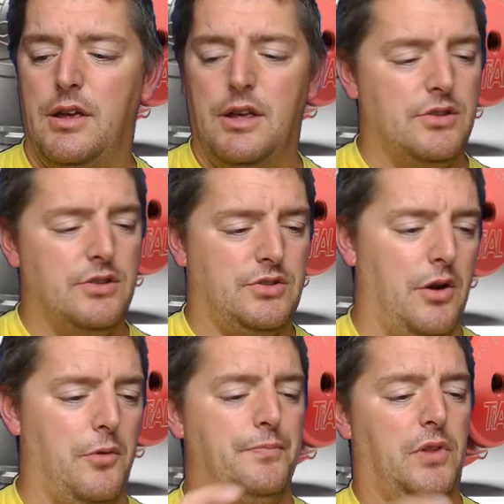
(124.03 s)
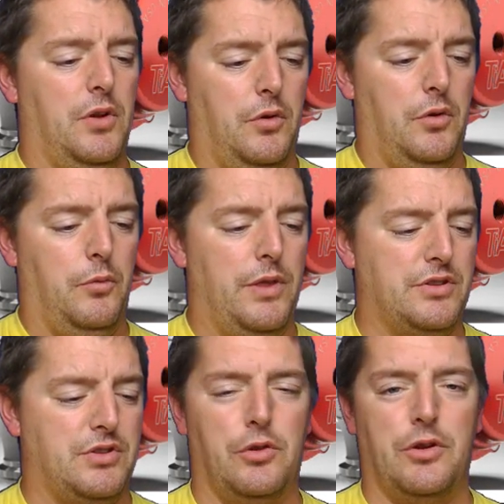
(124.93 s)
So when the
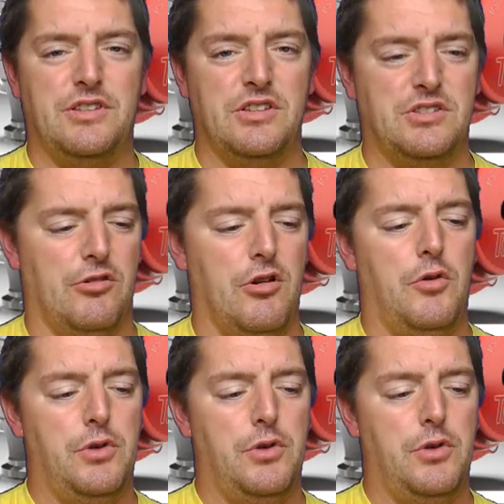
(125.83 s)
solenoid's at zero,